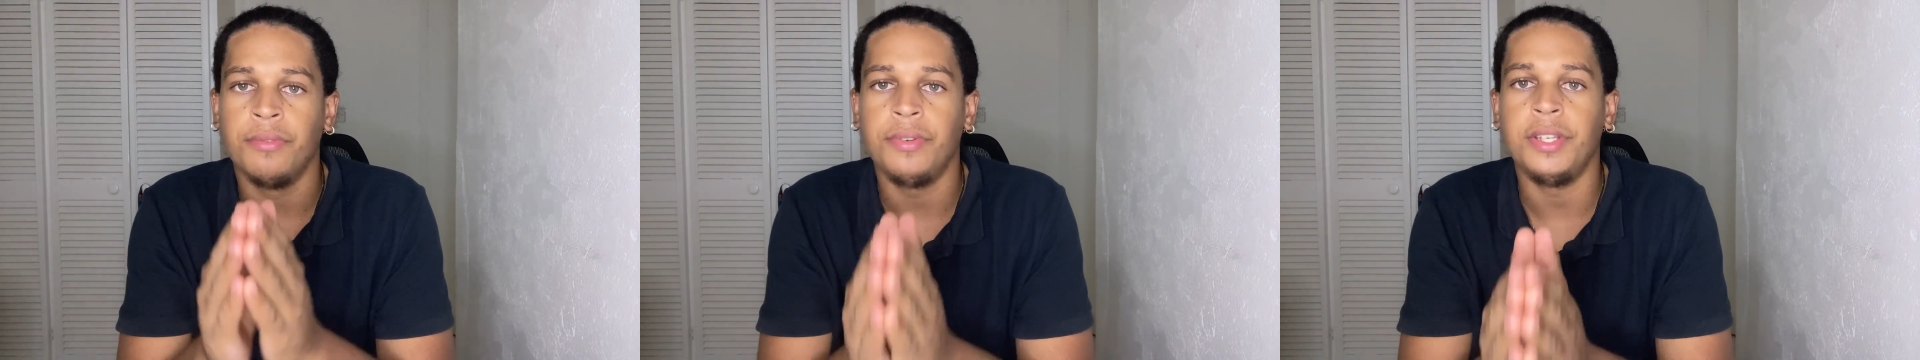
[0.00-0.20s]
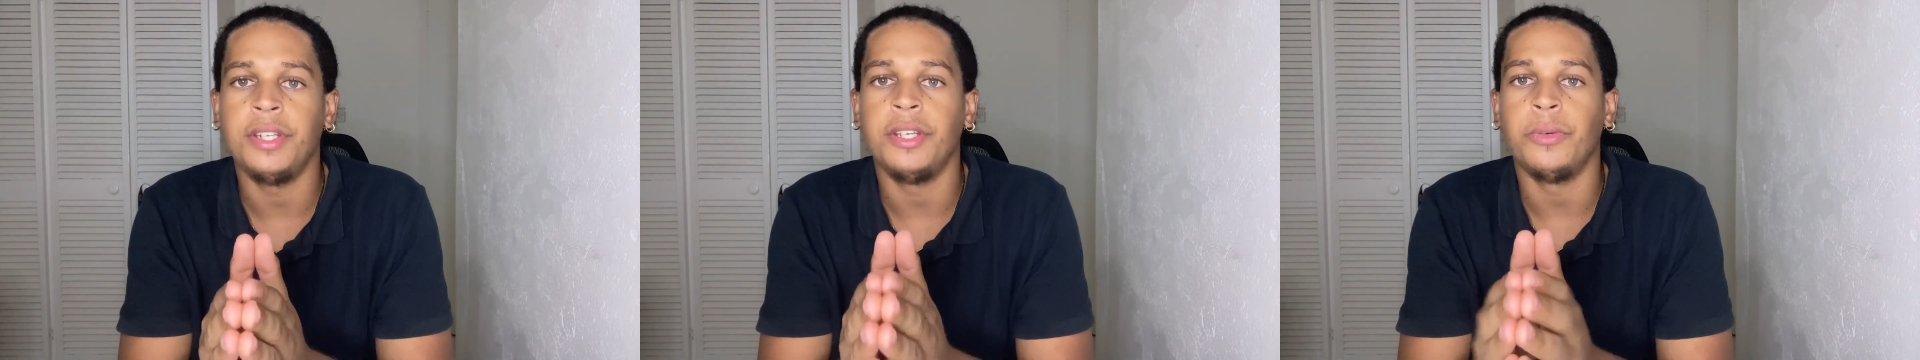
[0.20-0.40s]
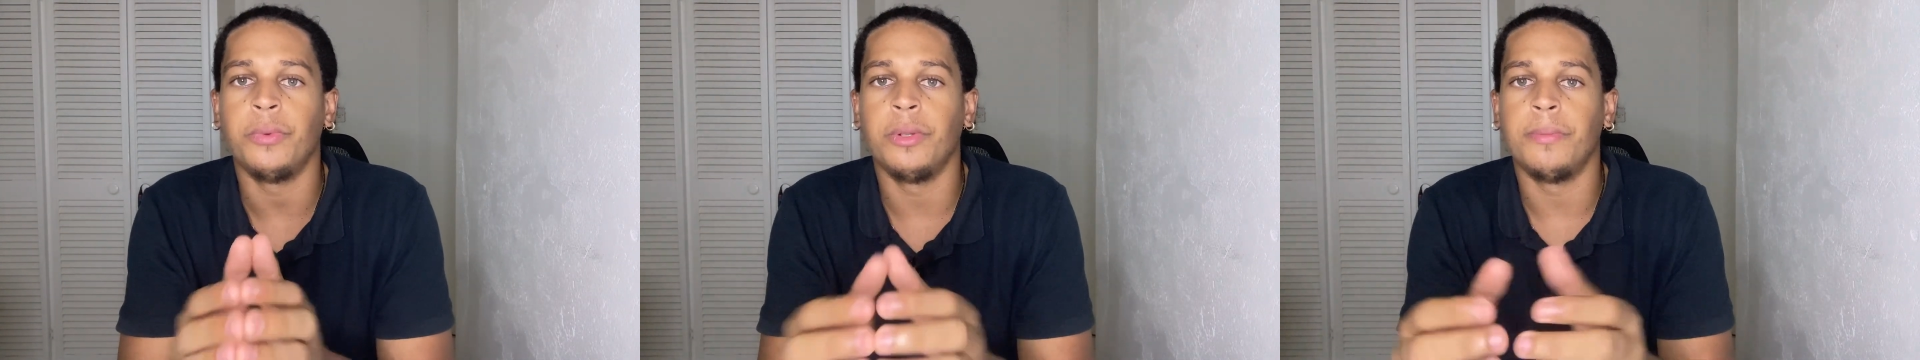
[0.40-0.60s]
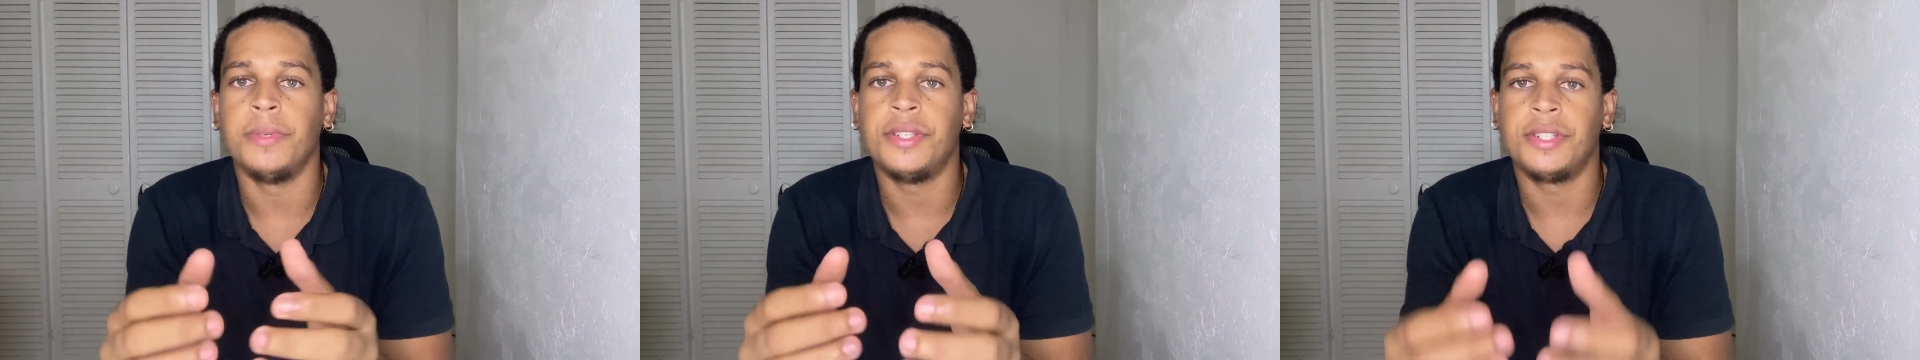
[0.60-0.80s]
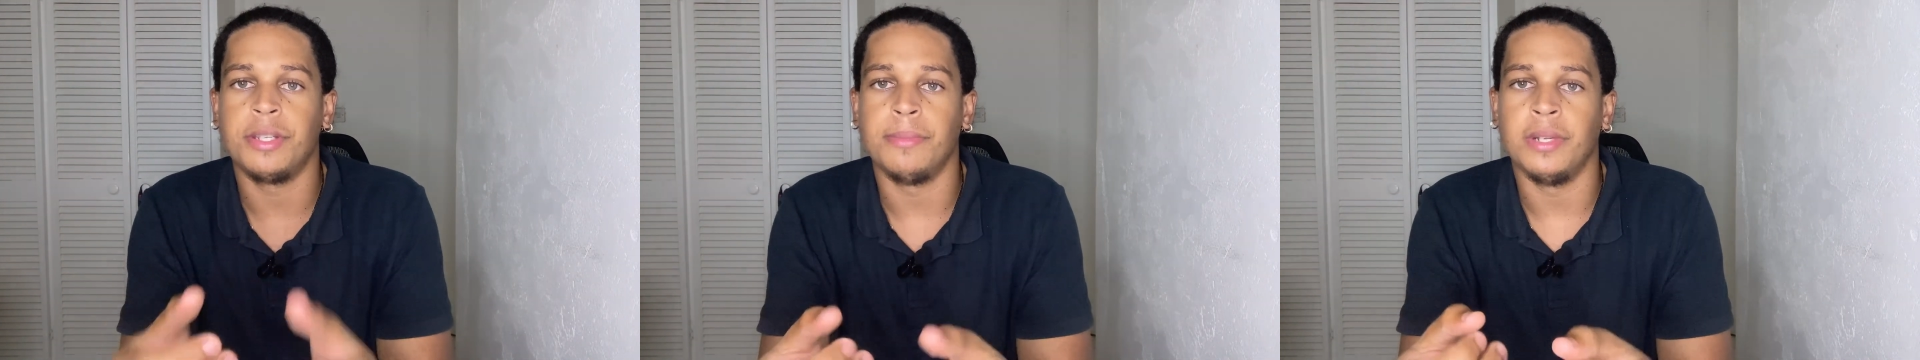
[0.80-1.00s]
Vini will
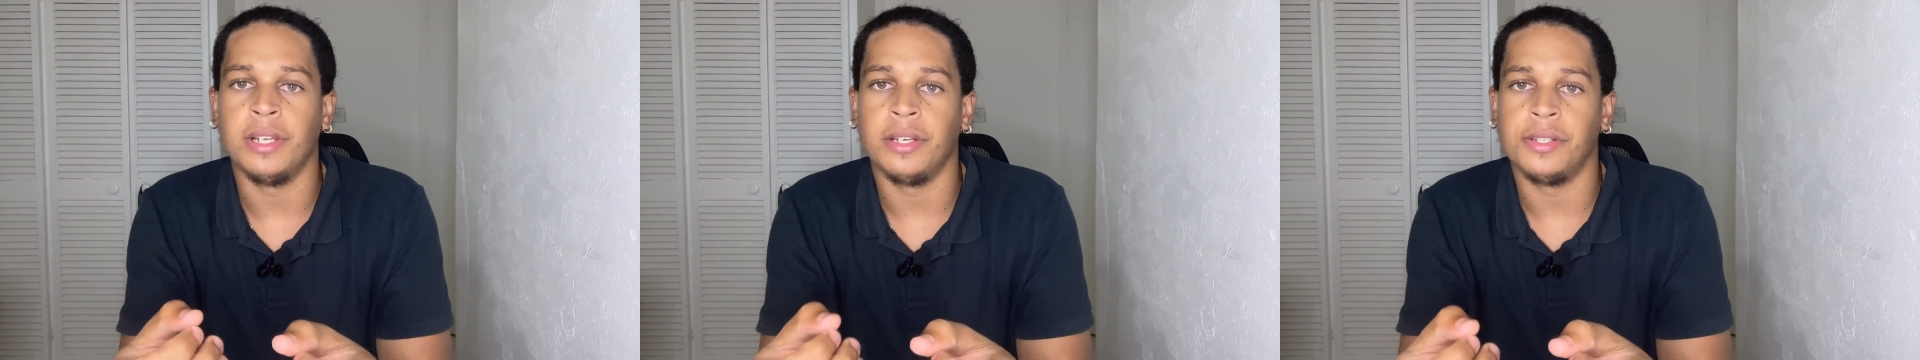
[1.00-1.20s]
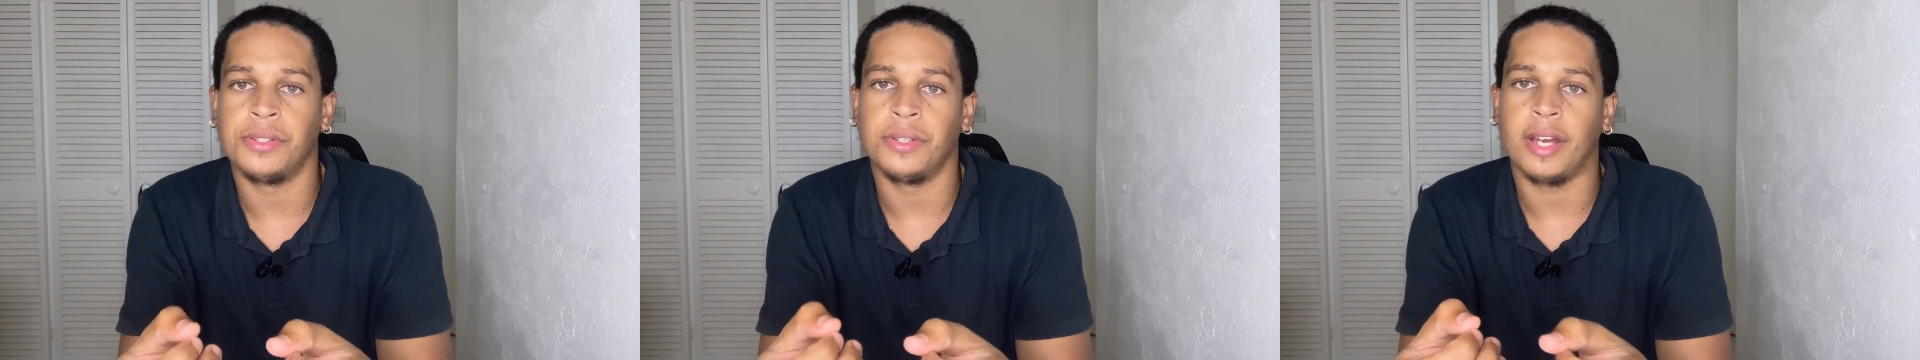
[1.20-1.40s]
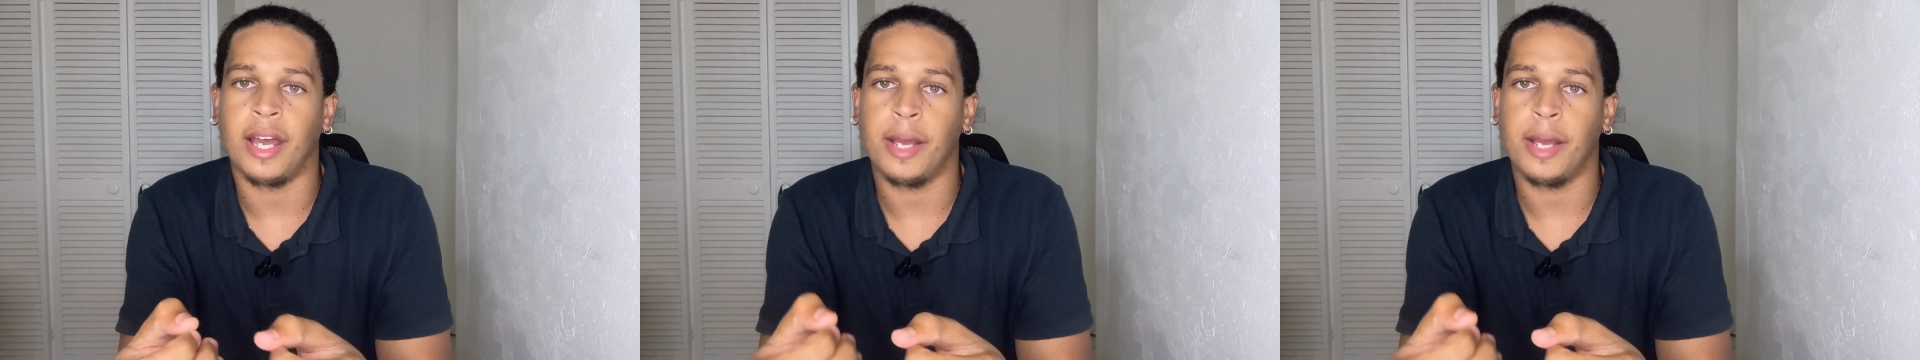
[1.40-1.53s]
be similar to